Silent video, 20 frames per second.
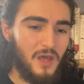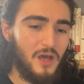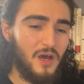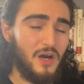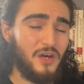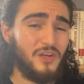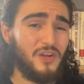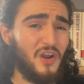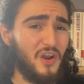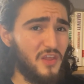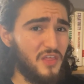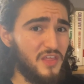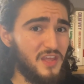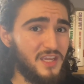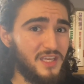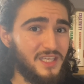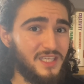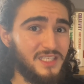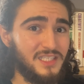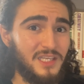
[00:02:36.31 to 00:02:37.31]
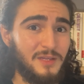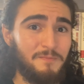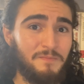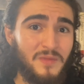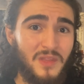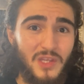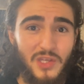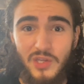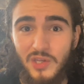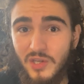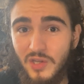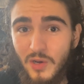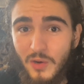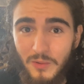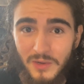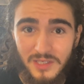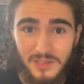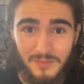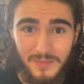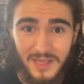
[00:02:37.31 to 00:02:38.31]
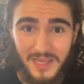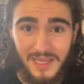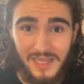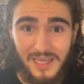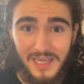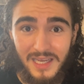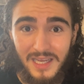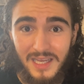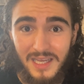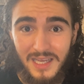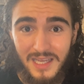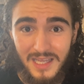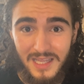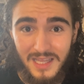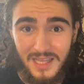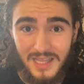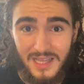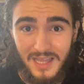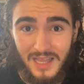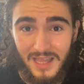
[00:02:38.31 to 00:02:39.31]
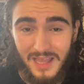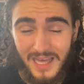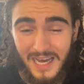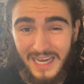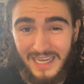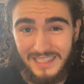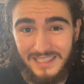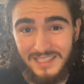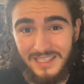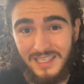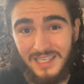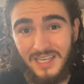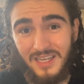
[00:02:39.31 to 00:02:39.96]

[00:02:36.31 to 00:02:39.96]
Another thing is you can always make that,